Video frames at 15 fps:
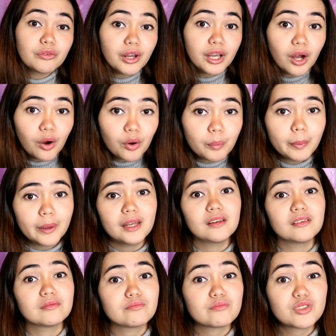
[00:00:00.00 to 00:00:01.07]

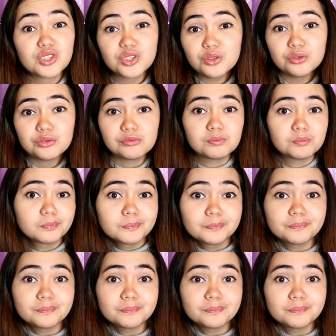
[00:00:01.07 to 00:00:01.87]
reopen soon?